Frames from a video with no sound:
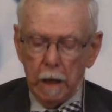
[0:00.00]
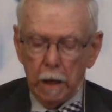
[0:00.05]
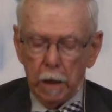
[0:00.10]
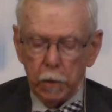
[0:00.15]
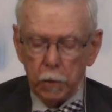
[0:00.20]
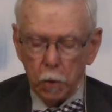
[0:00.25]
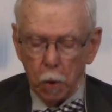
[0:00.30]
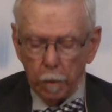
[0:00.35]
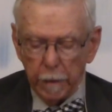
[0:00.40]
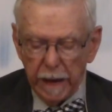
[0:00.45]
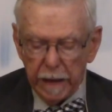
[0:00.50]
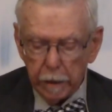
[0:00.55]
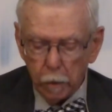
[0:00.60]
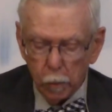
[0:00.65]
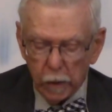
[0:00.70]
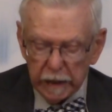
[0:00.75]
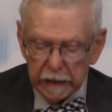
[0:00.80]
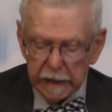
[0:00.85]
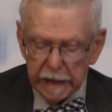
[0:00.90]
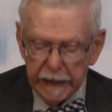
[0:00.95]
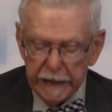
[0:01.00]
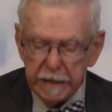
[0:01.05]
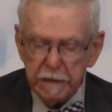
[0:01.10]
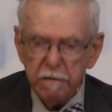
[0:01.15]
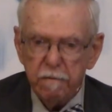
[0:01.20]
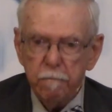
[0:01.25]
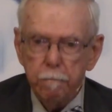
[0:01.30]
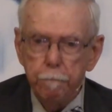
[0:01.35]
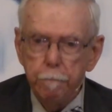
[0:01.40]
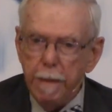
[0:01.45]
No matter what kind
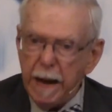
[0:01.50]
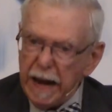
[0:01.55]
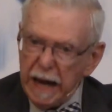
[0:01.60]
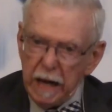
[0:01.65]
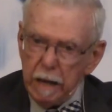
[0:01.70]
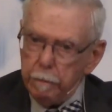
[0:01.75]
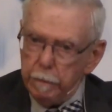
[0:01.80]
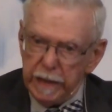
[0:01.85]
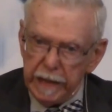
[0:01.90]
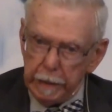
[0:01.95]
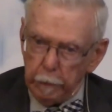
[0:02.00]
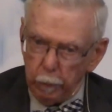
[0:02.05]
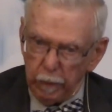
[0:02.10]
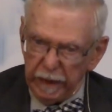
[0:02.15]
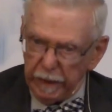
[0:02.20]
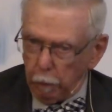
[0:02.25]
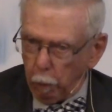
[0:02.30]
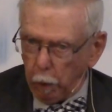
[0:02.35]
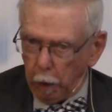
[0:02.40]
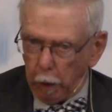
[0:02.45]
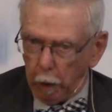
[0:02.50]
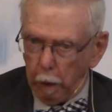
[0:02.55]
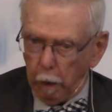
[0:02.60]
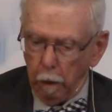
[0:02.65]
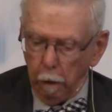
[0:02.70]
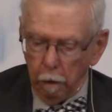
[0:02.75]
of baby we were,